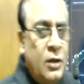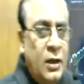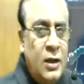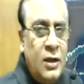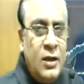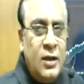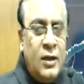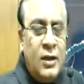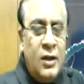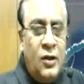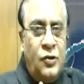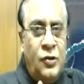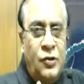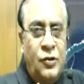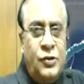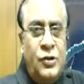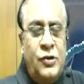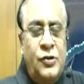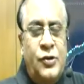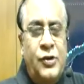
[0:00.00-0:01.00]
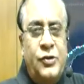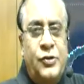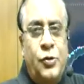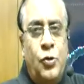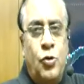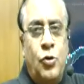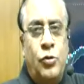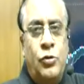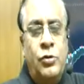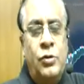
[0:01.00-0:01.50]
that the resistance
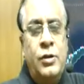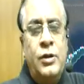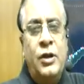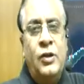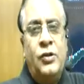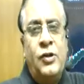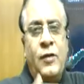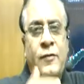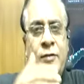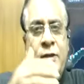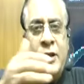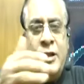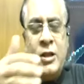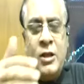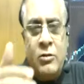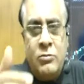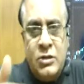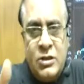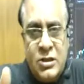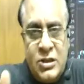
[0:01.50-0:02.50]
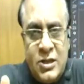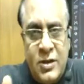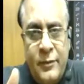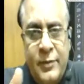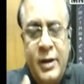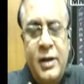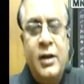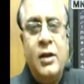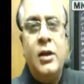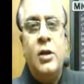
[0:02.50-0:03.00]
zone is
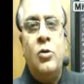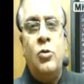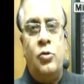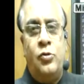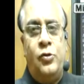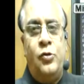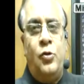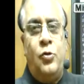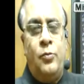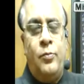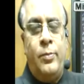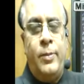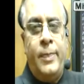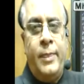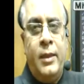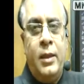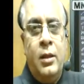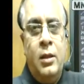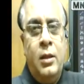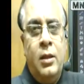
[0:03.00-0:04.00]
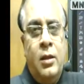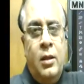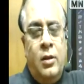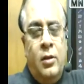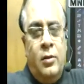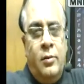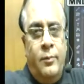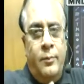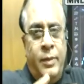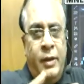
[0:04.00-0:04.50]
17,700 or so.
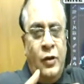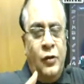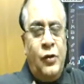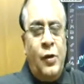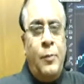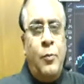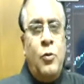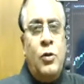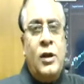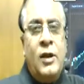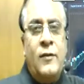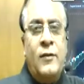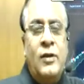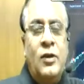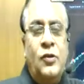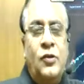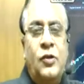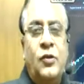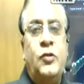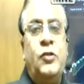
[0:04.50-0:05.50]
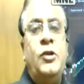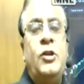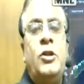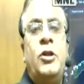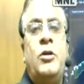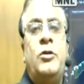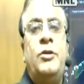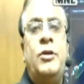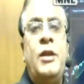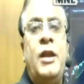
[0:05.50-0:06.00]
Big support level is
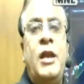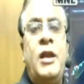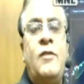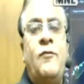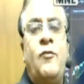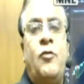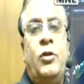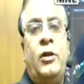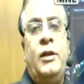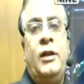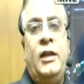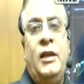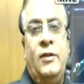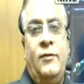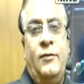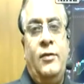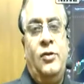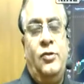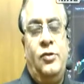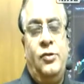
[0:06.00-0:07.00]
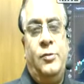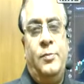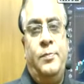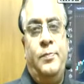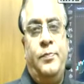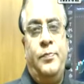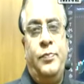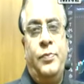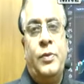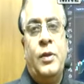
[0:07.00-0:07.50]
16,840 levels.
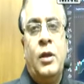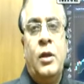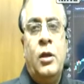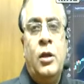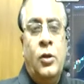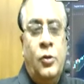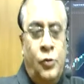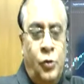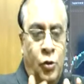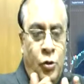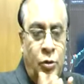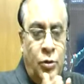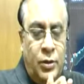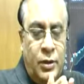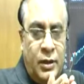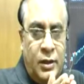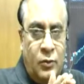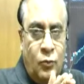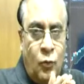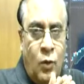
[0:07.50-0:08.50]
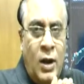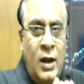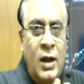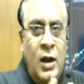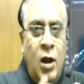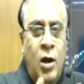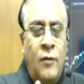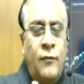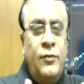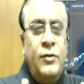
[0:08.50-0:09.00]
So one
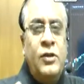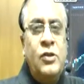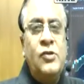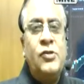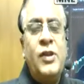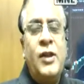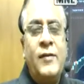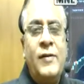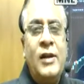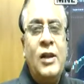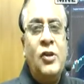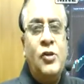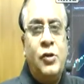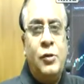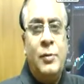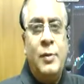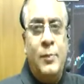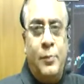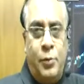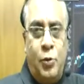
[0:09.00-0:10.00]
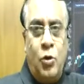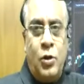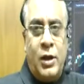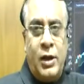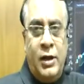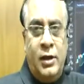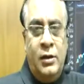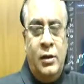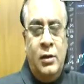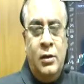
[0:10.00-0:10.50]
of this level has to be
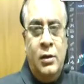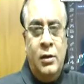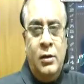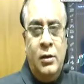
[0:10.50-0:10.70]
broken,